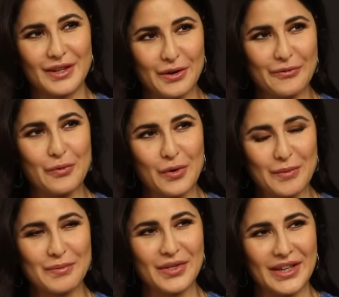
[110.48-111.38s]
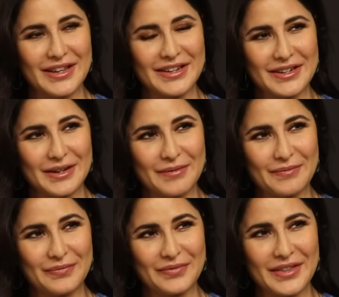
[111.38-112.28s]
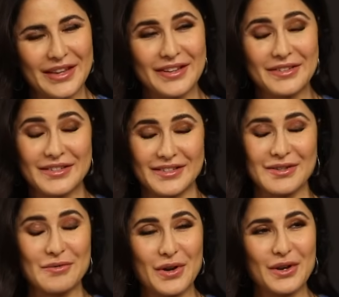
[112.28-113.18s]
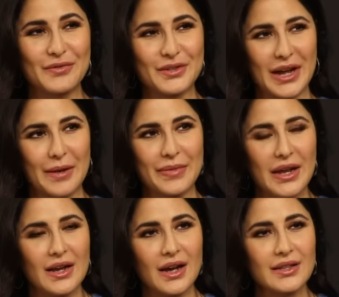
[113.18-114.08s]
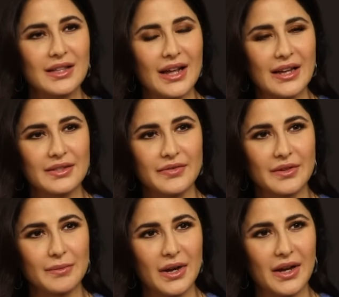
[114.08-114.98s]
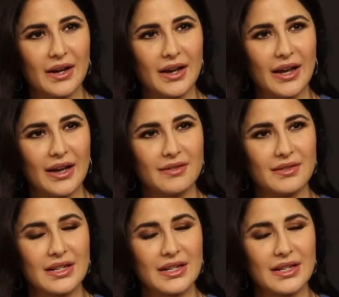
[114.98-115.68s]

a lot of warmth, and it was a wonderful time. I think the last film I had